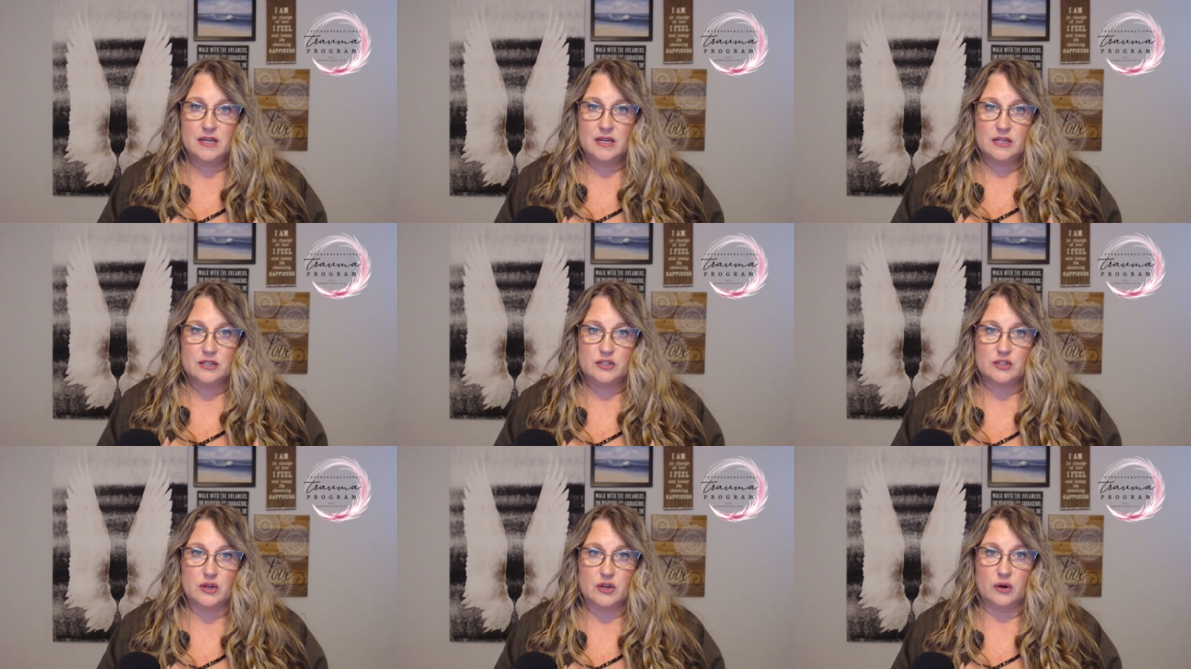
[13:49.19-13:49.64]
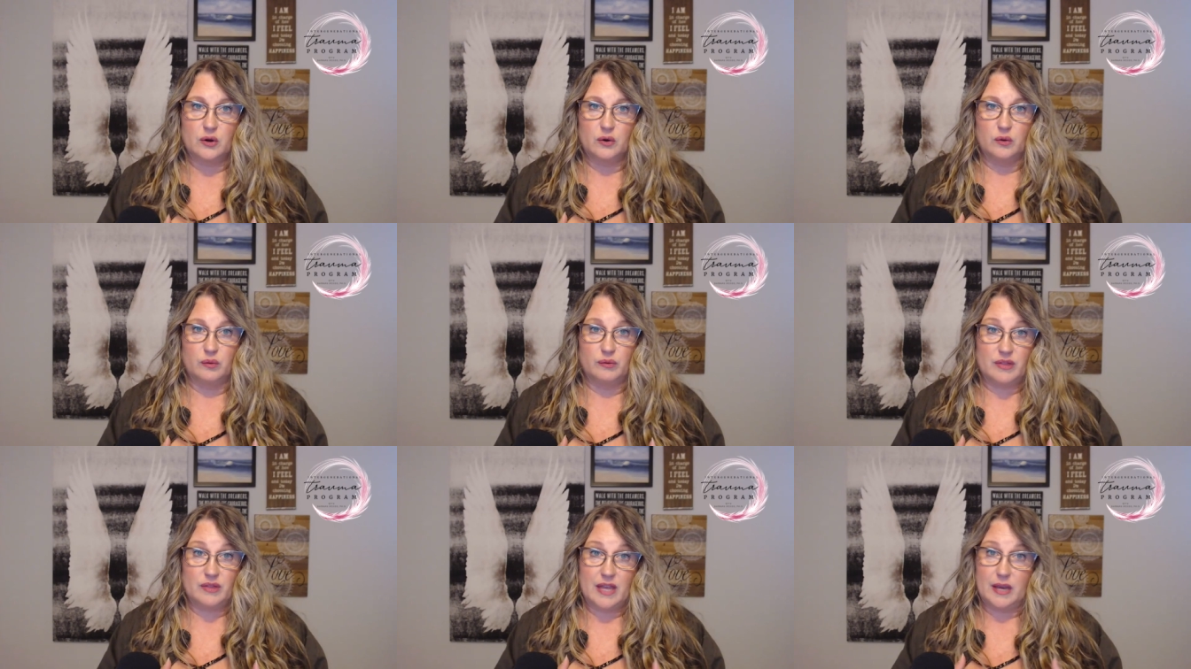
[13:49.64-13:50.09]

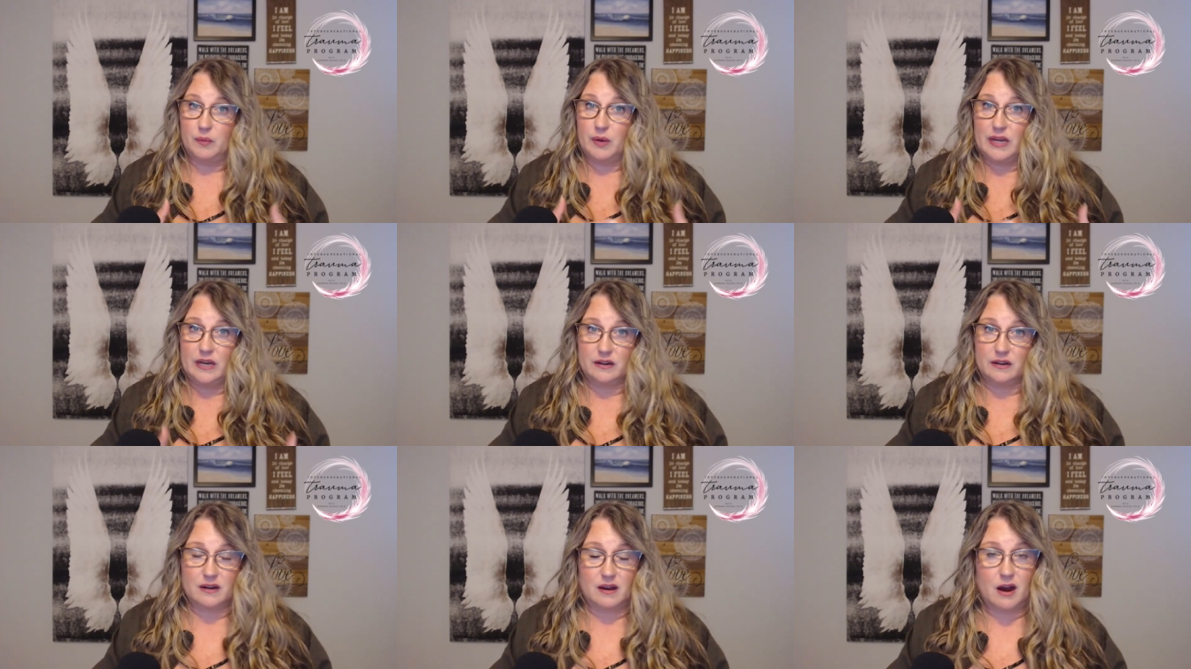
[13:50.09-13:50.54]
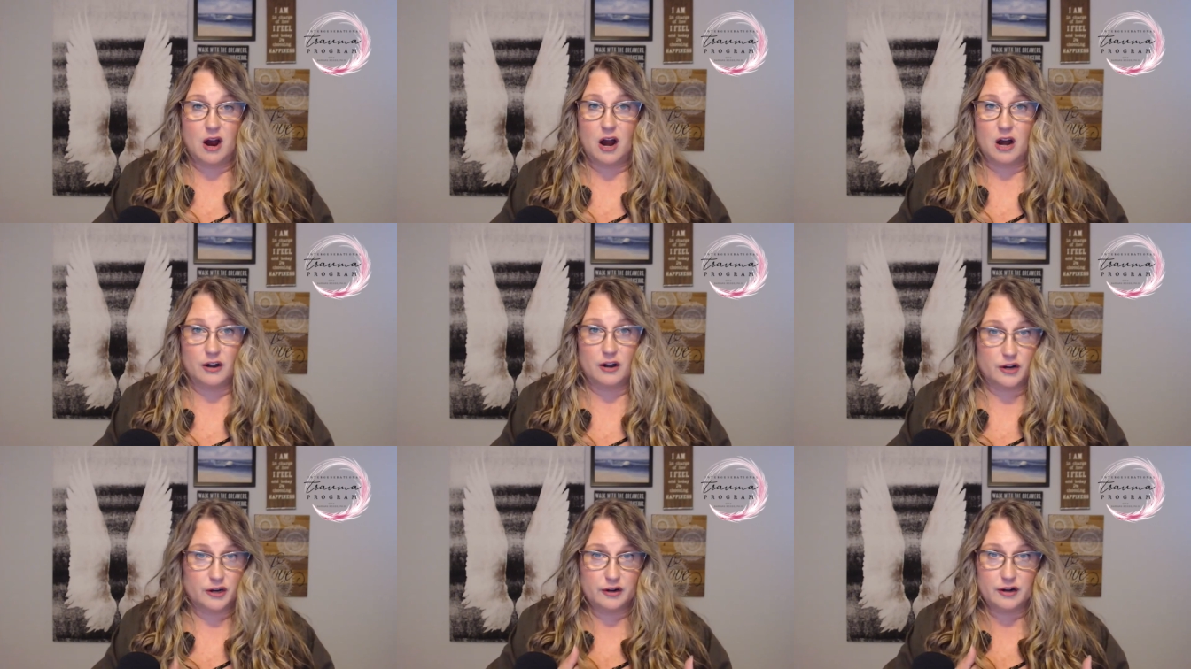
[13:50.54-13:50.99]
So they went
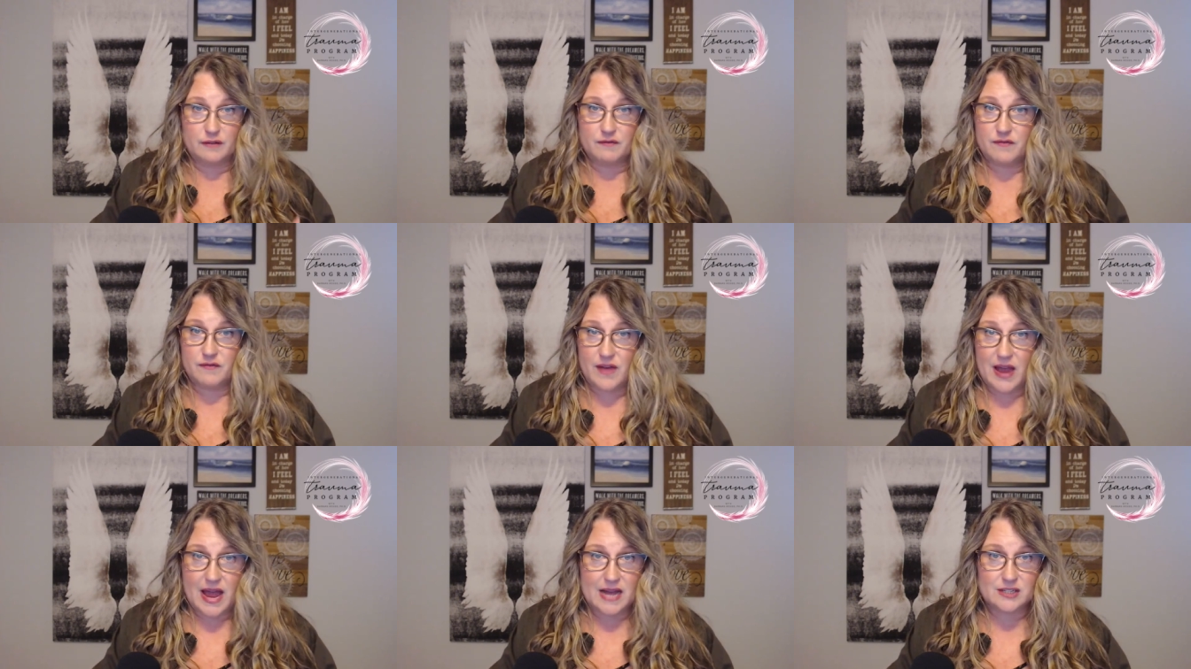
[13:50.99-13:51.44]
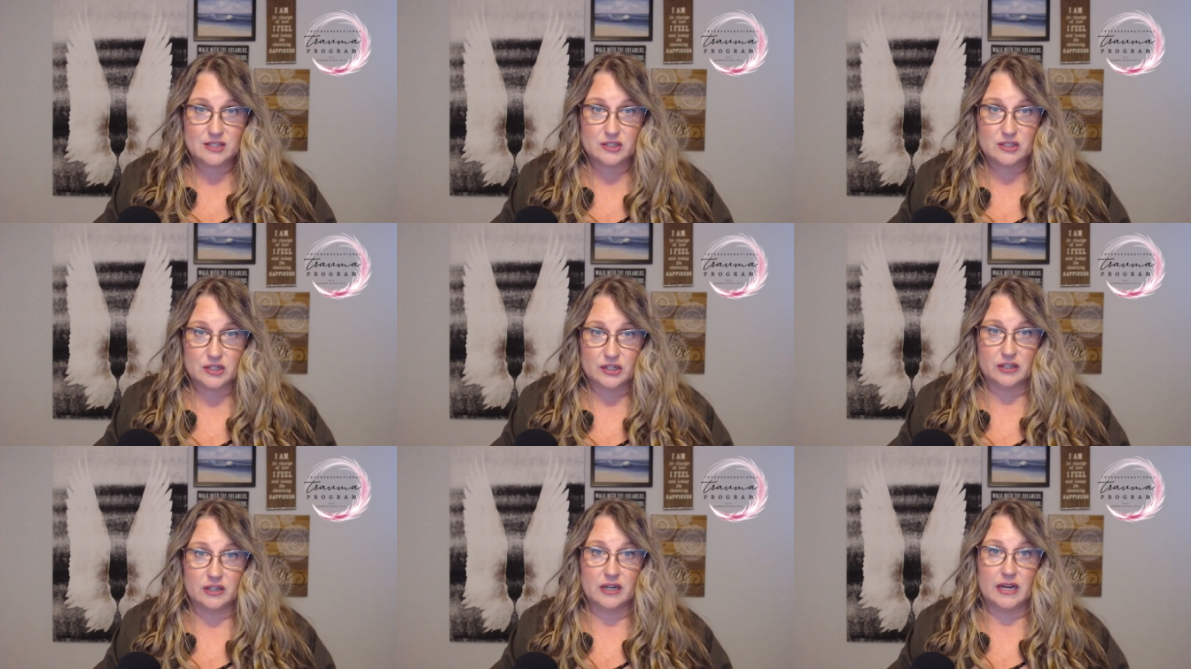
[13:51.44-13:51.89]
harder and
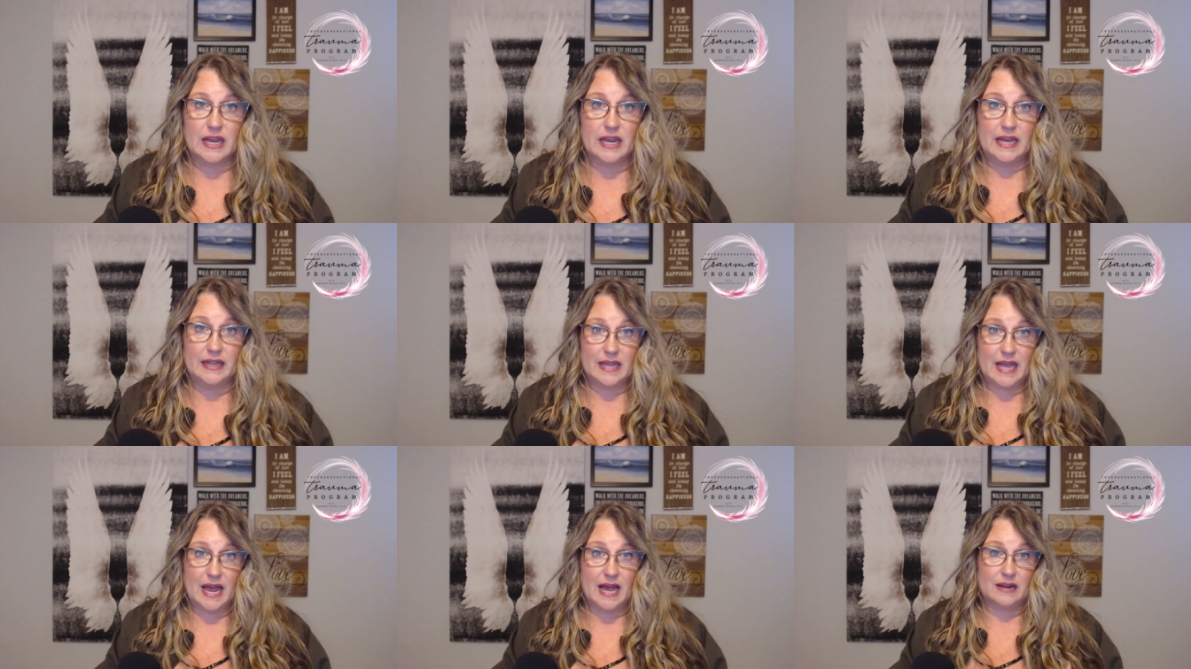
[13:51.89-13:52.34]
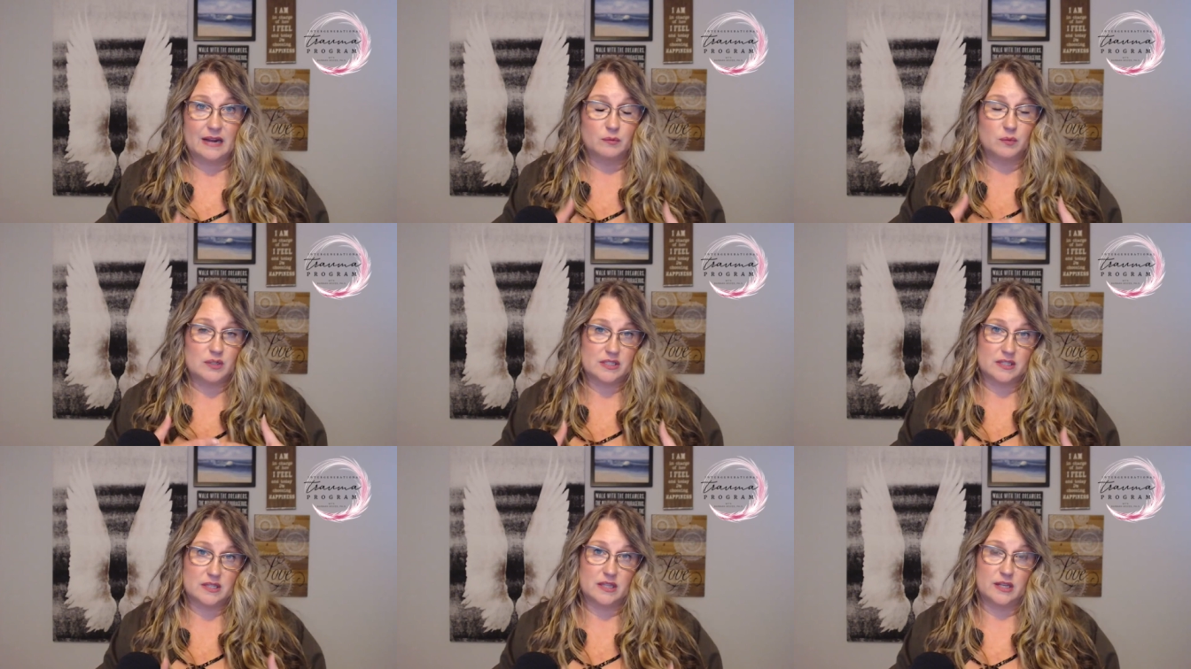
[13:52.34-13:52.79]
faster, and
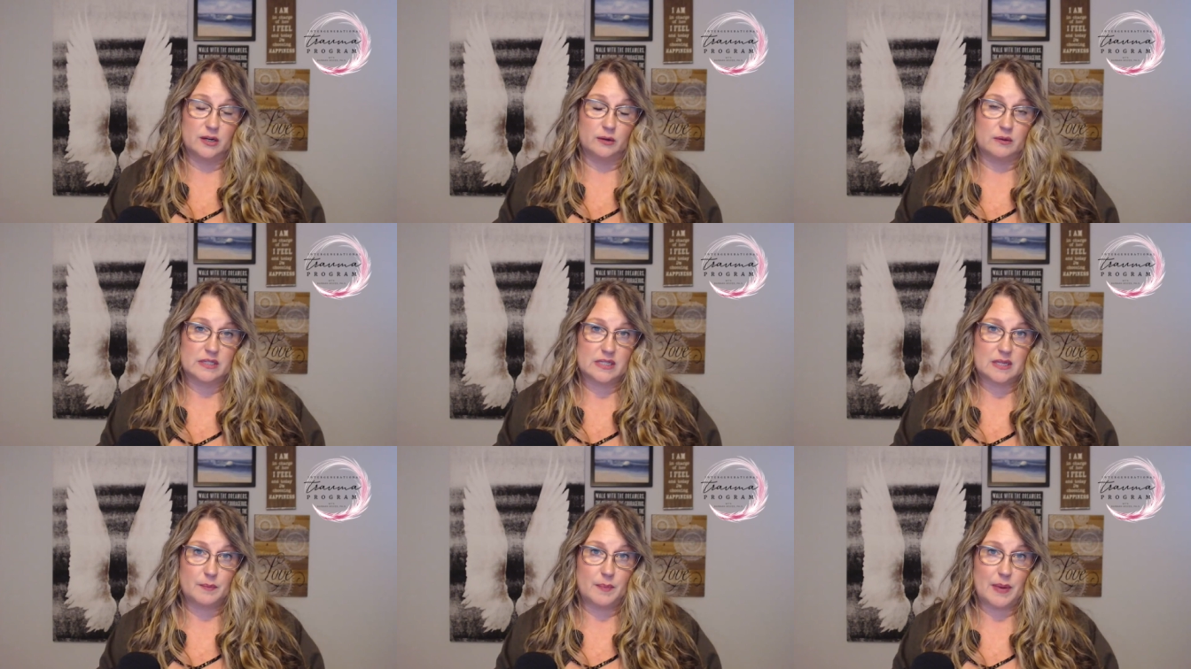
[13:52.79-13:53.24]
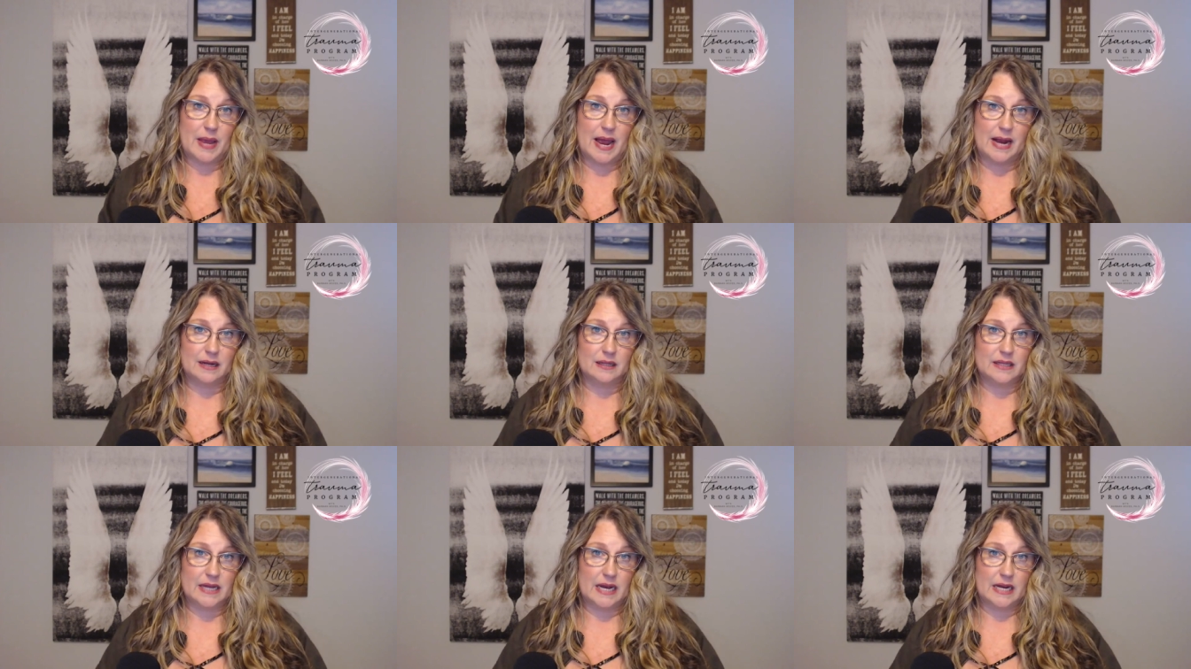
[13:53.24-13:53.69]
there was the
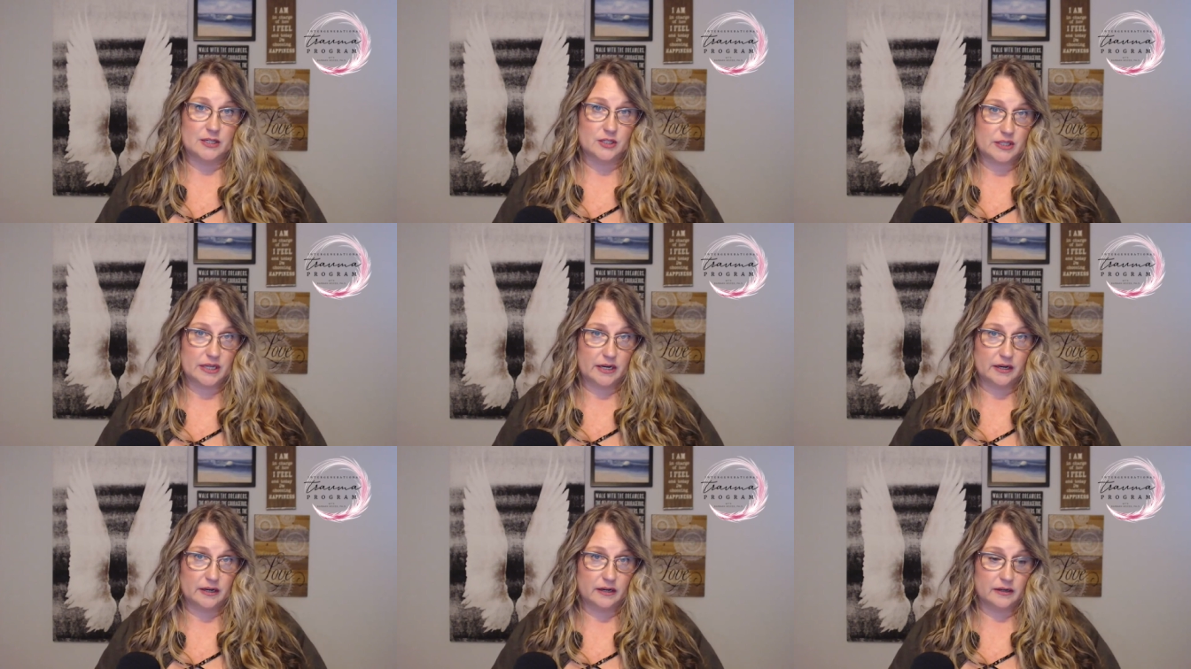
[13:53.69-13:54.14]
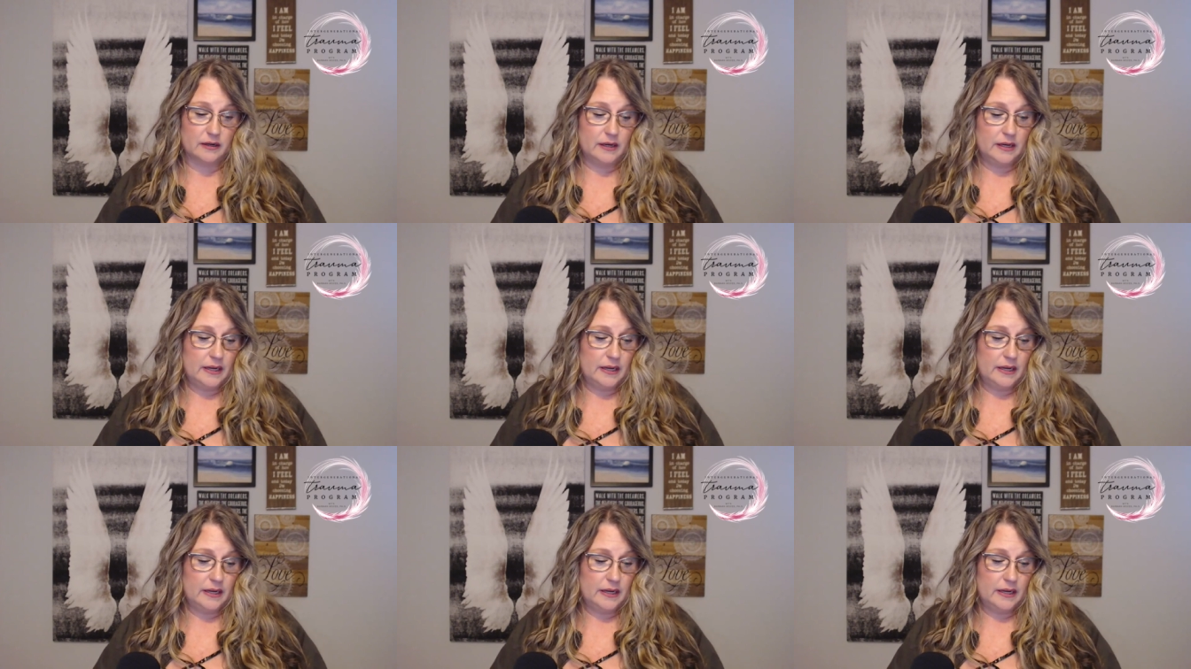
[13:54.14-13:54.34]
backlash there.